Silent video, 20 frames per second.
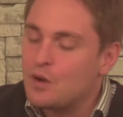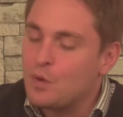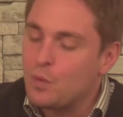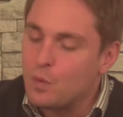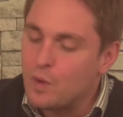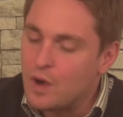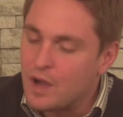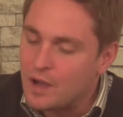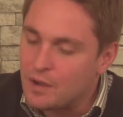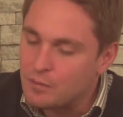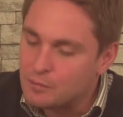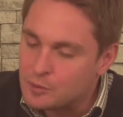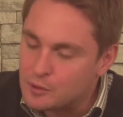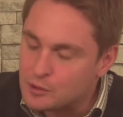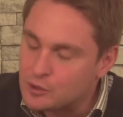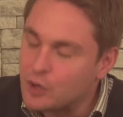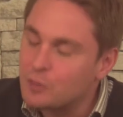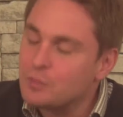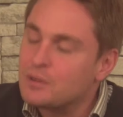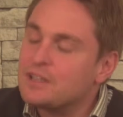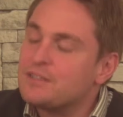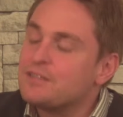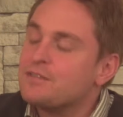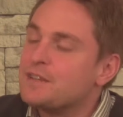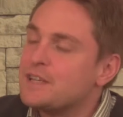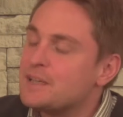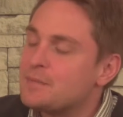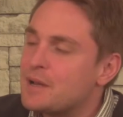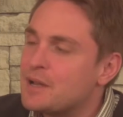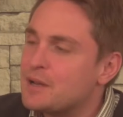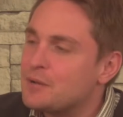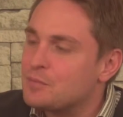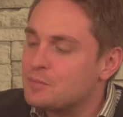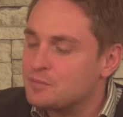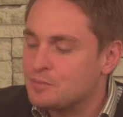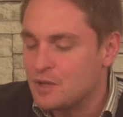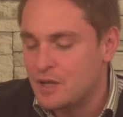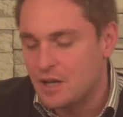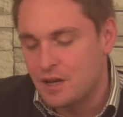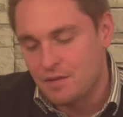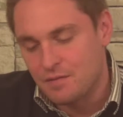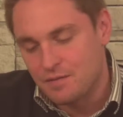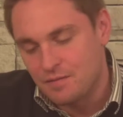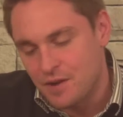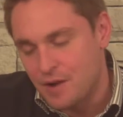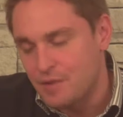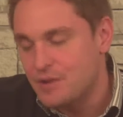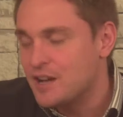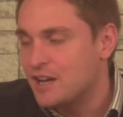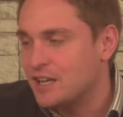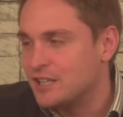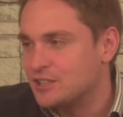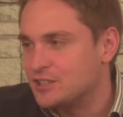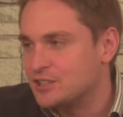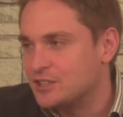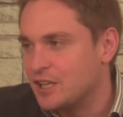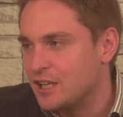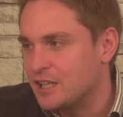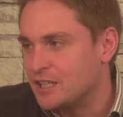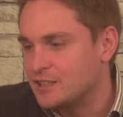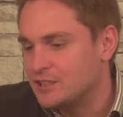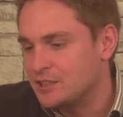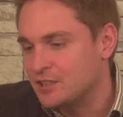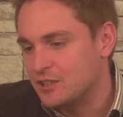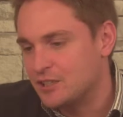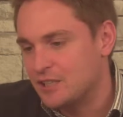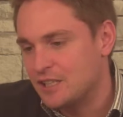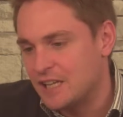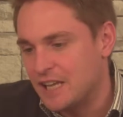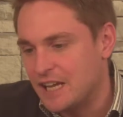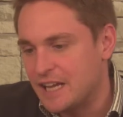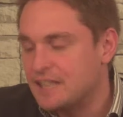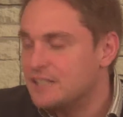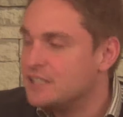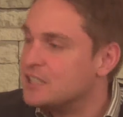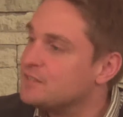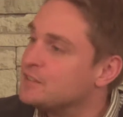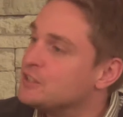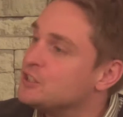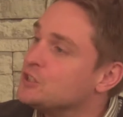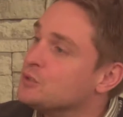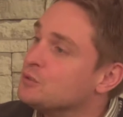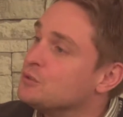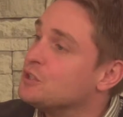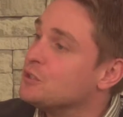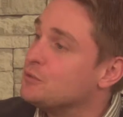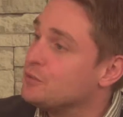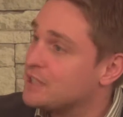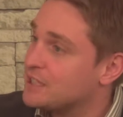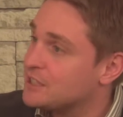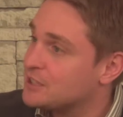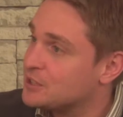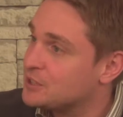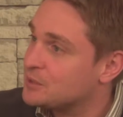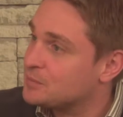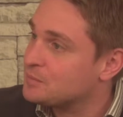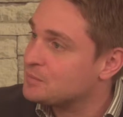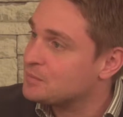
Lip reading: Predominantly female, very isolated individual units,